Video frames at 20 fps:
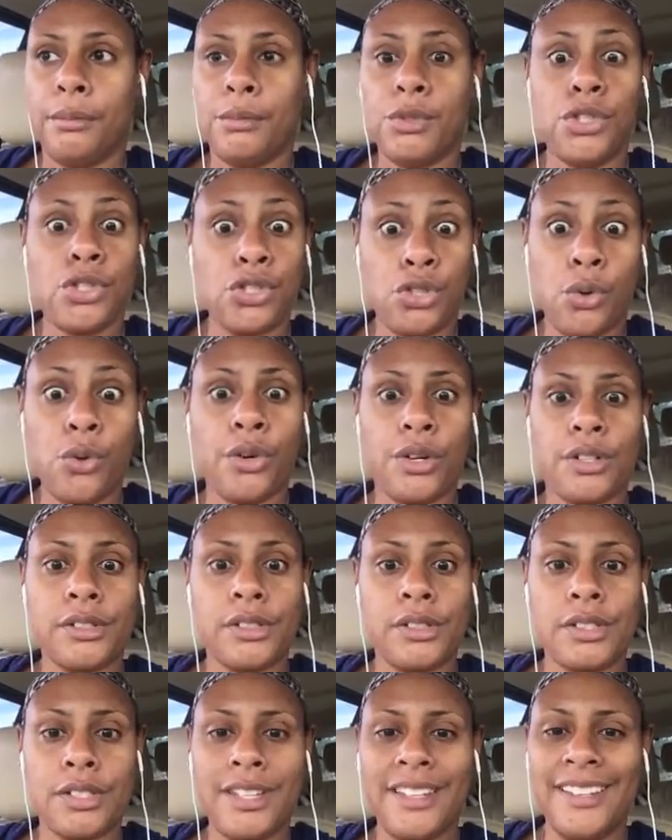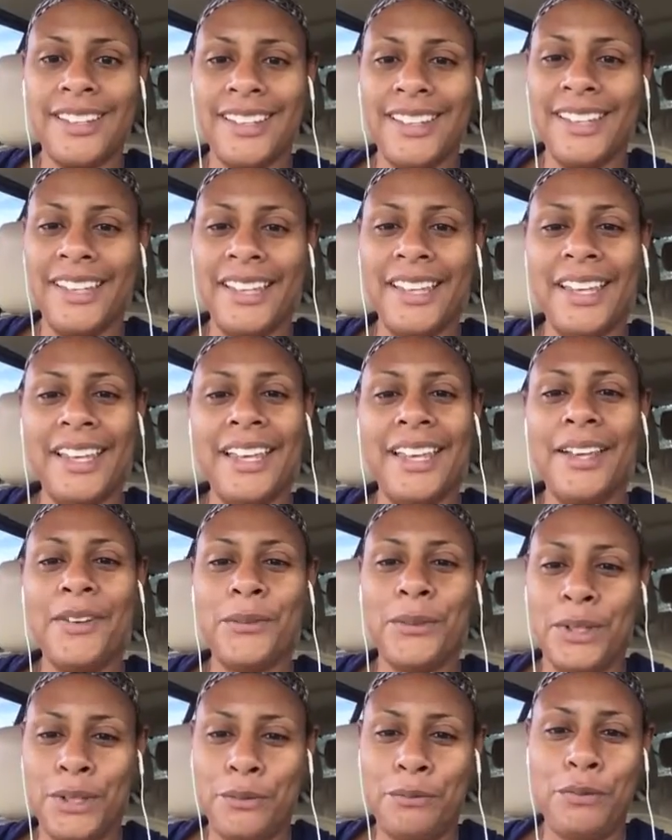shorts
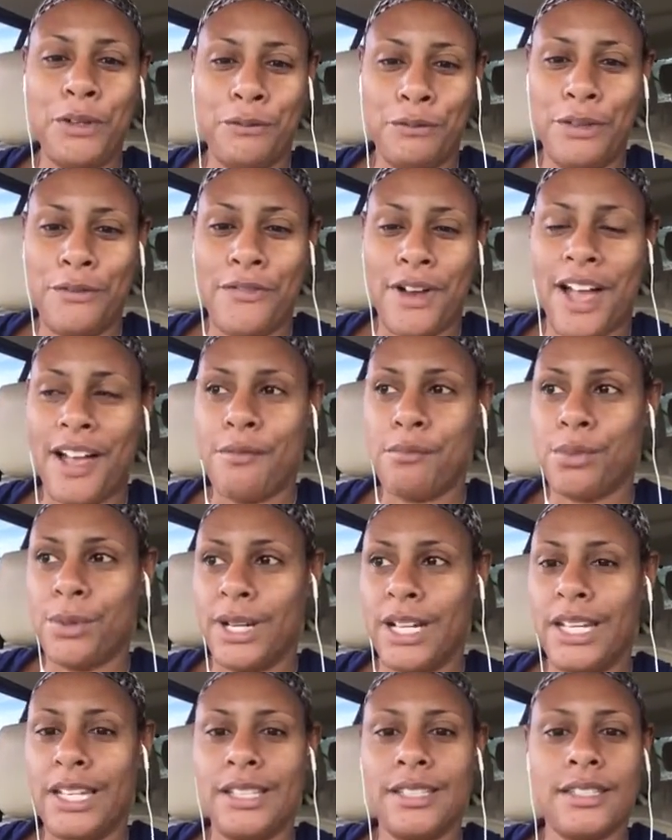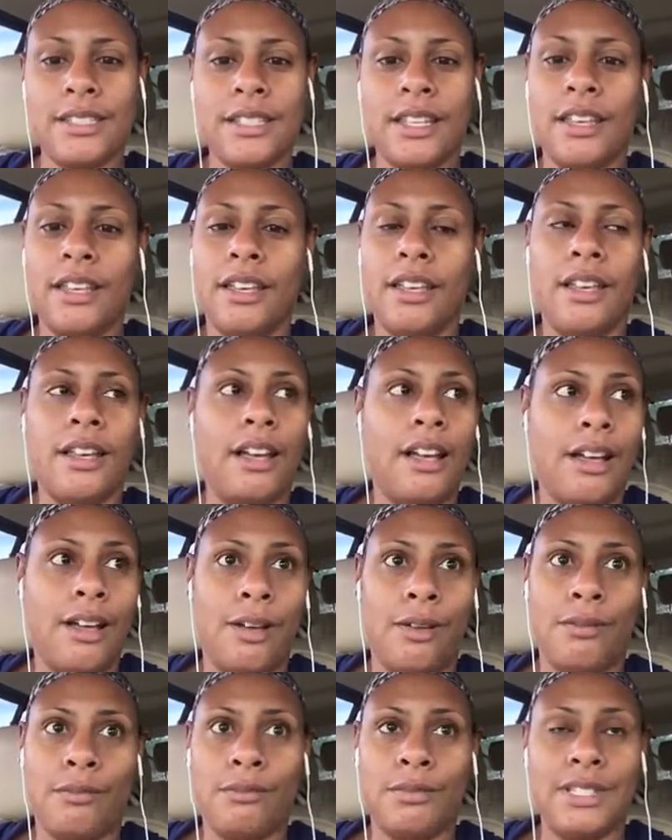when 55 breaks,
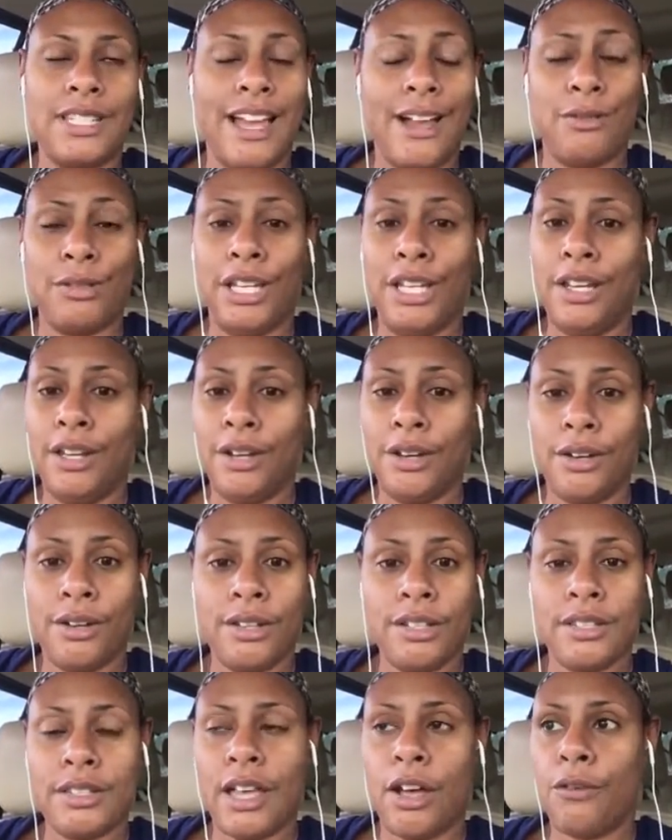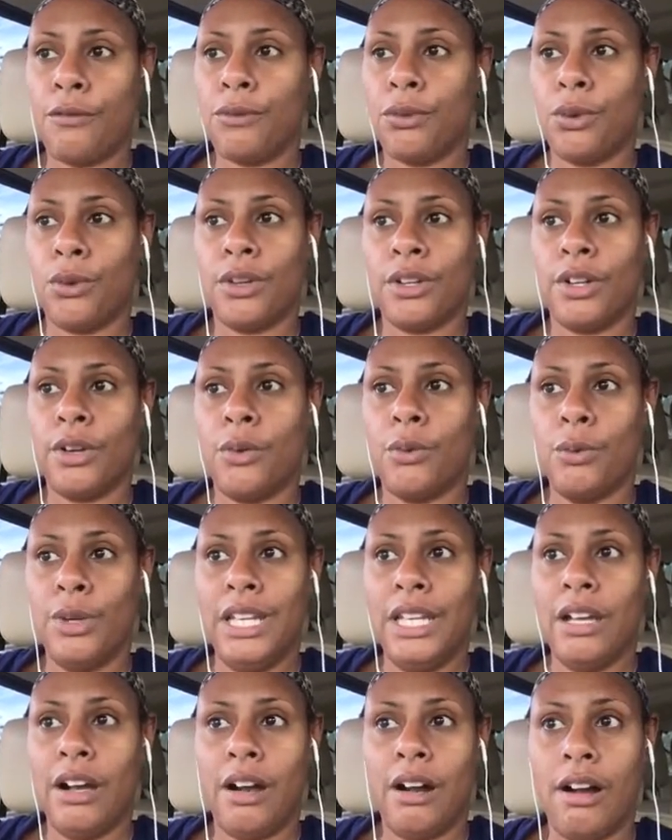down here in South Florida,
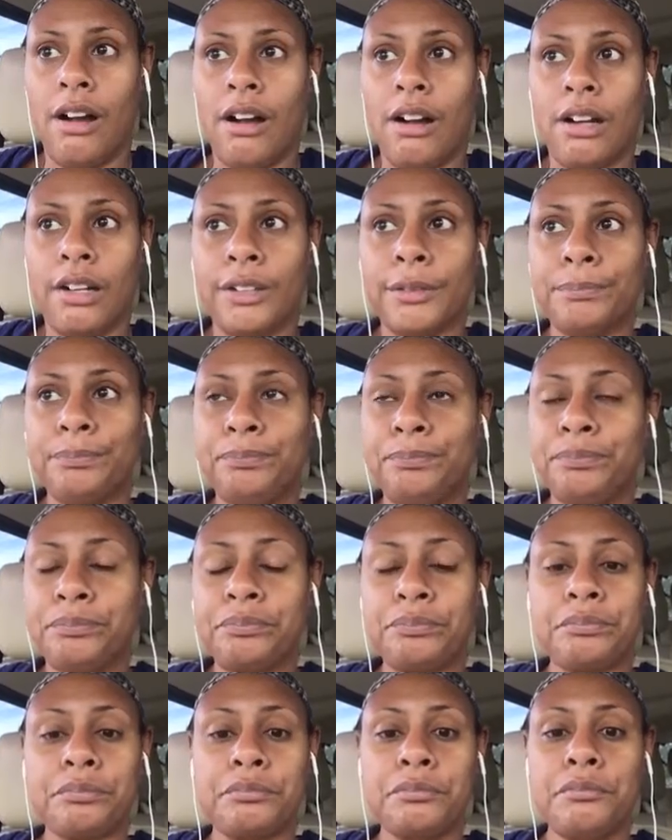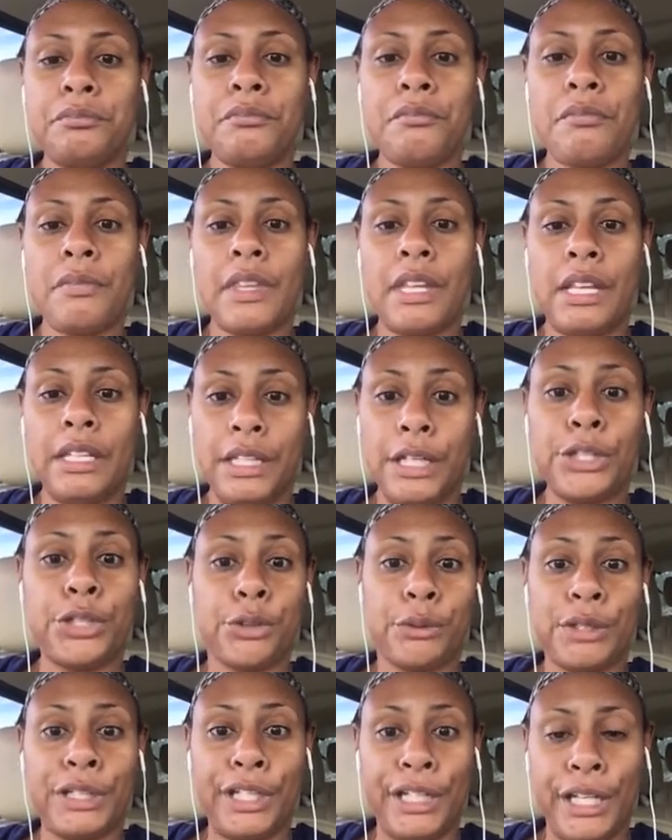we are
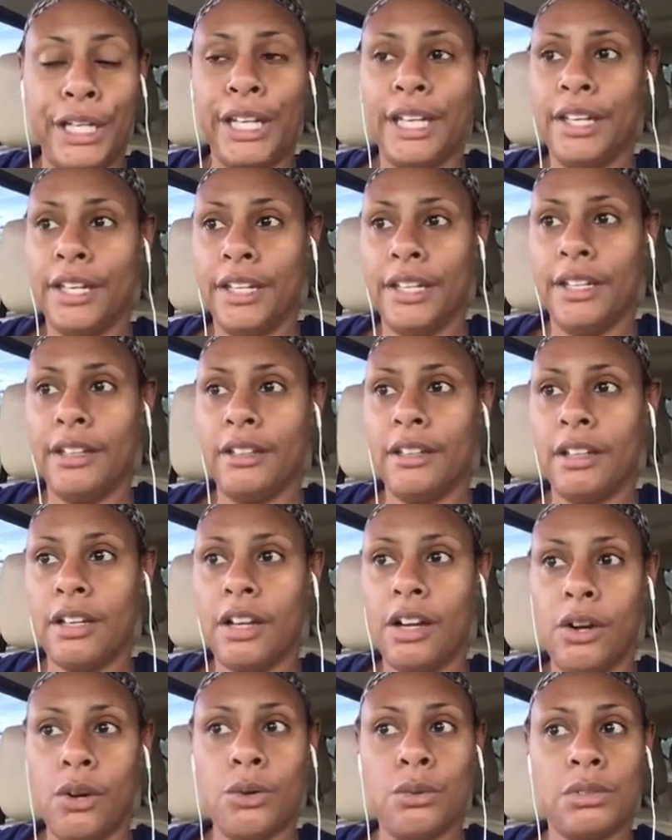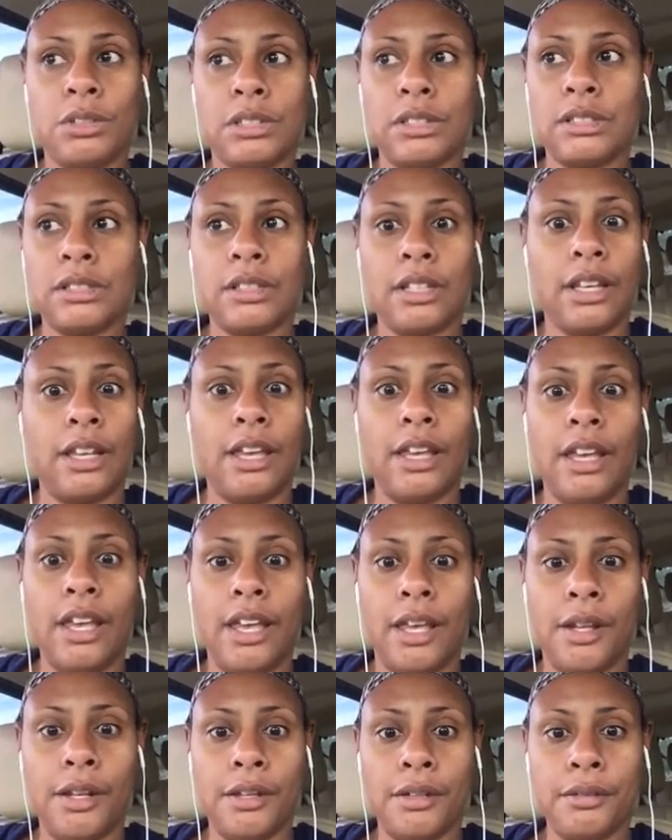literally in coats
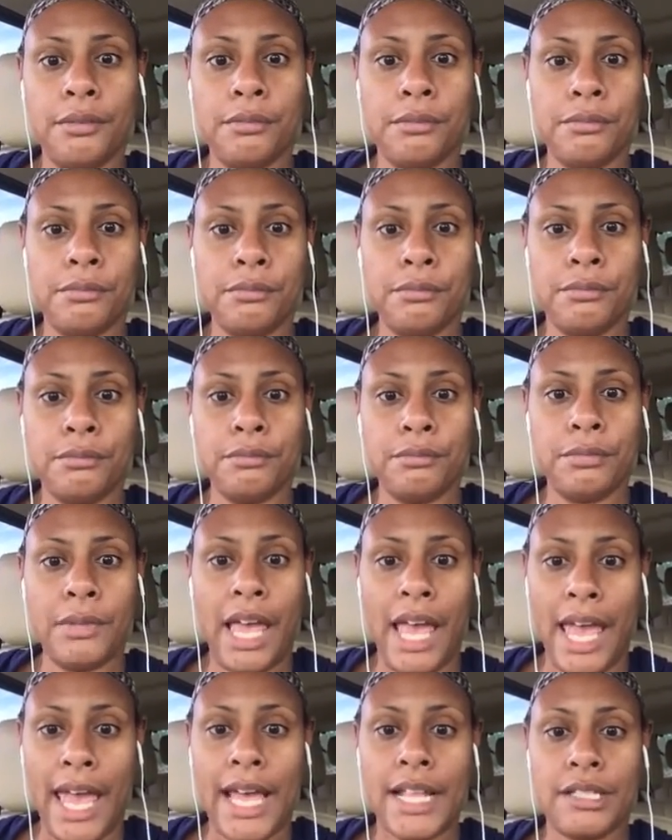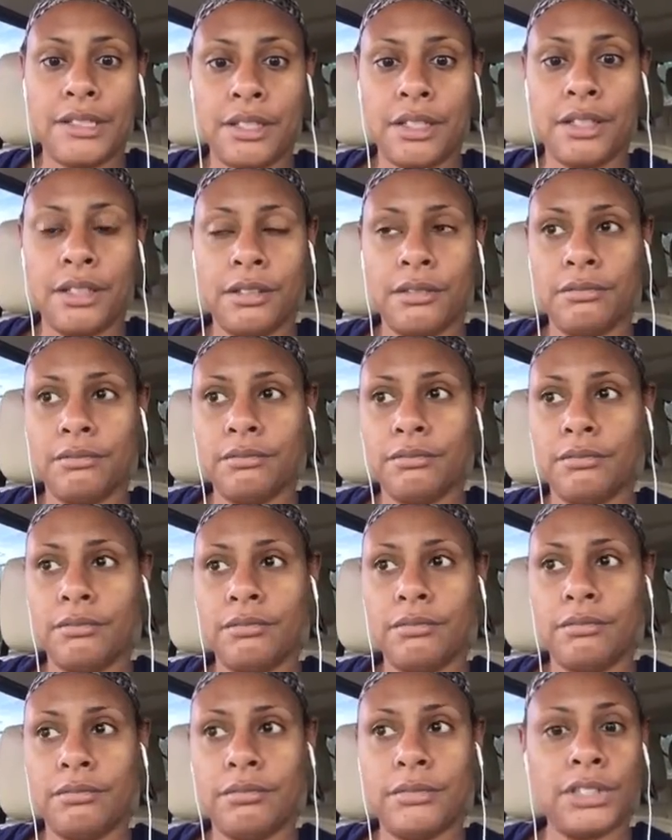and hats and
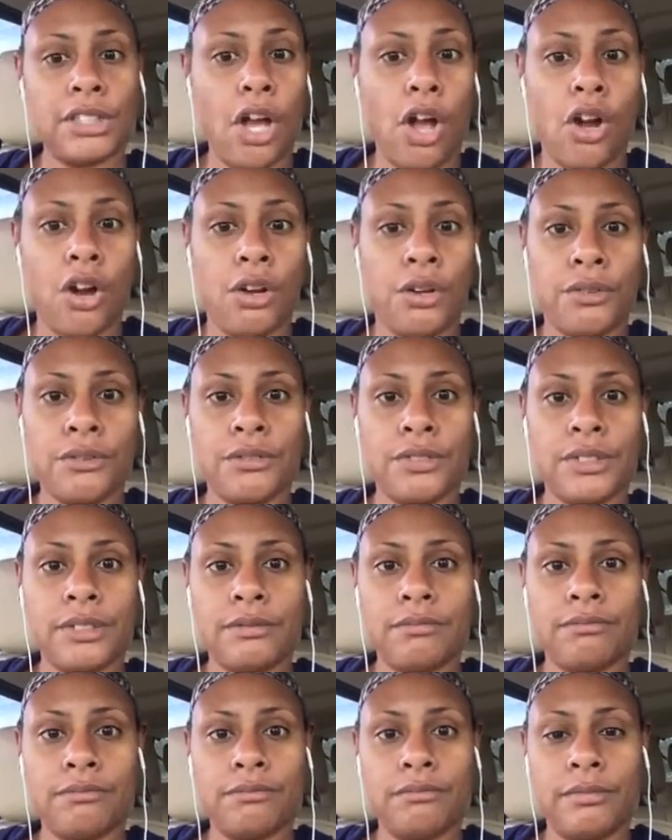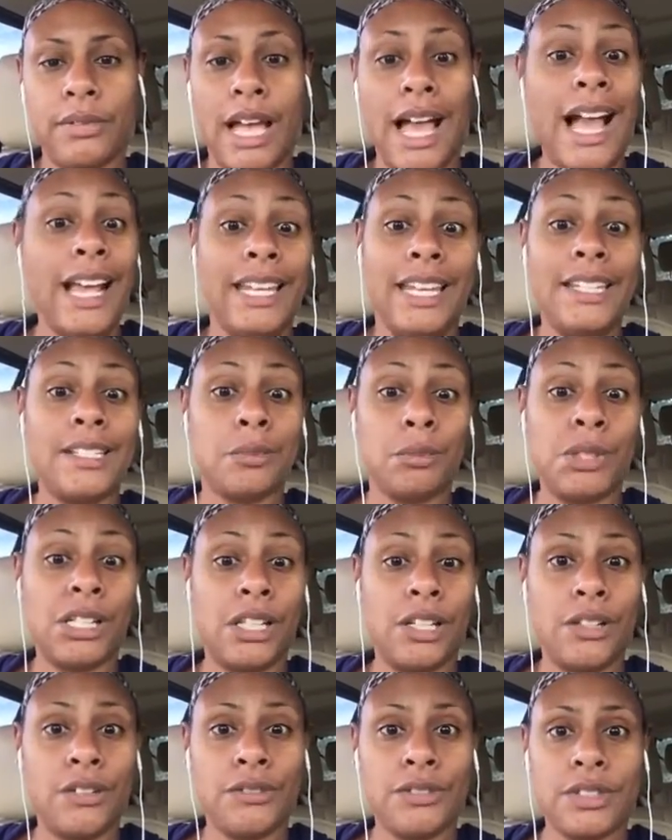scarves. I need some
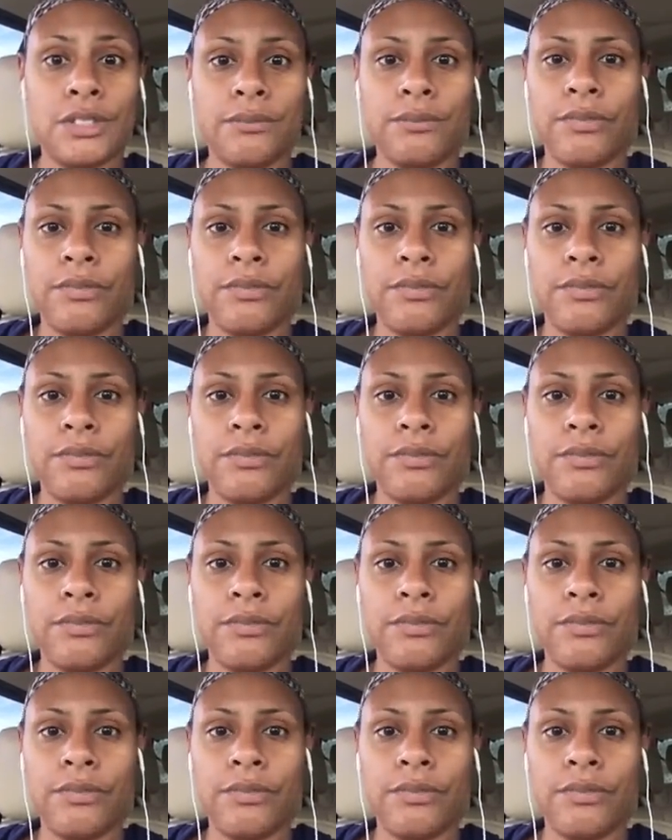gloves.